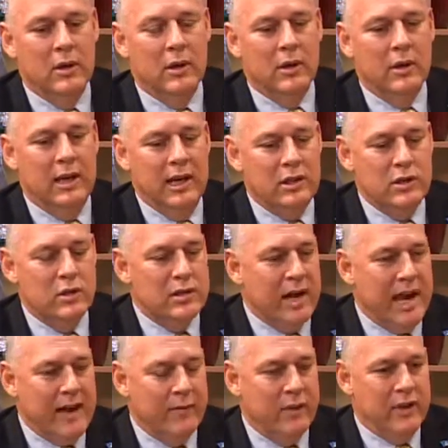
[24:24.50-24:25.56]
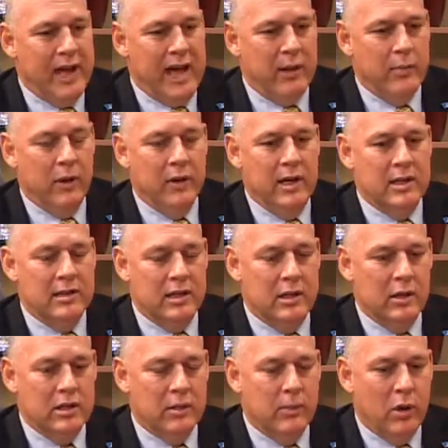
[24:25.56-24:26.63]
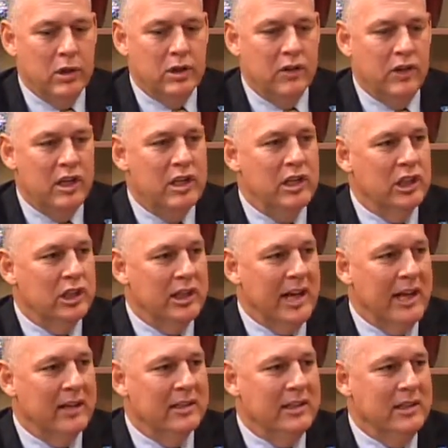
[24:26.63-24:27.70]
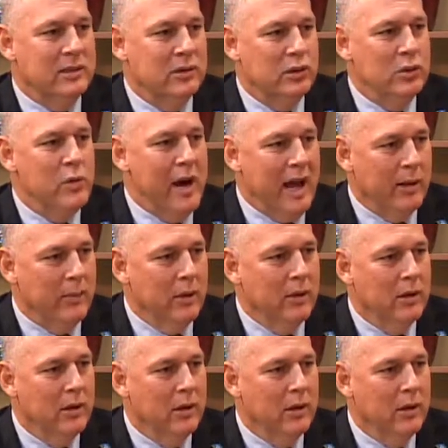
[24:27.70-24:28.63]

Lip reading: The issues I have with ALBA is that there's a bunch of conditionalities to ALBA